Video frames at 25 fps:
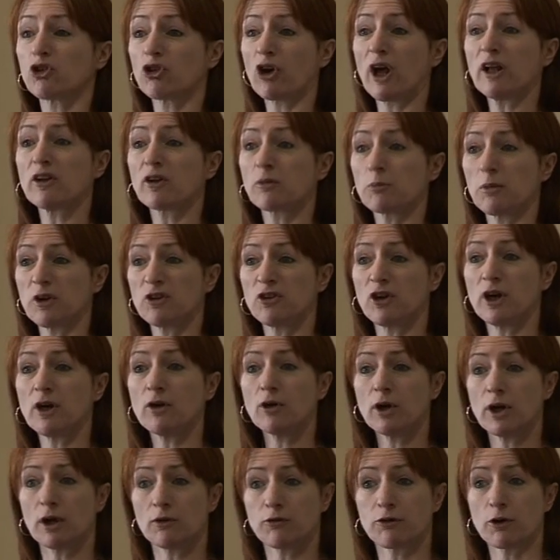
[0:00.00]
shredded
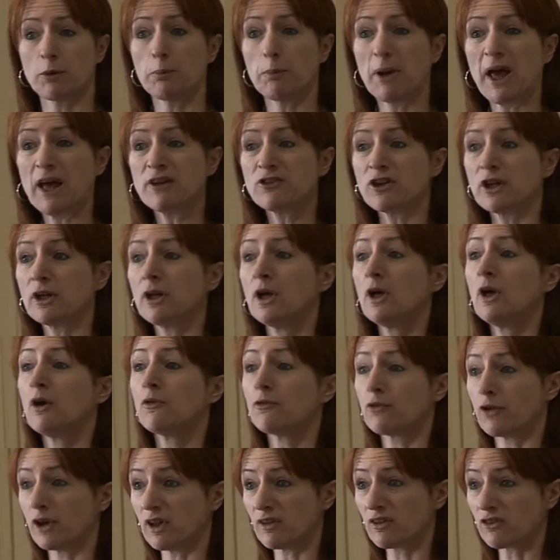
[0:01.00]
material for bedding
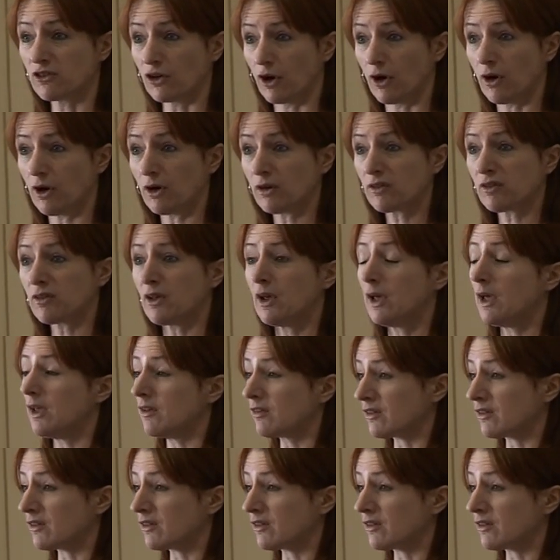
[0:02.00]
for his dogs.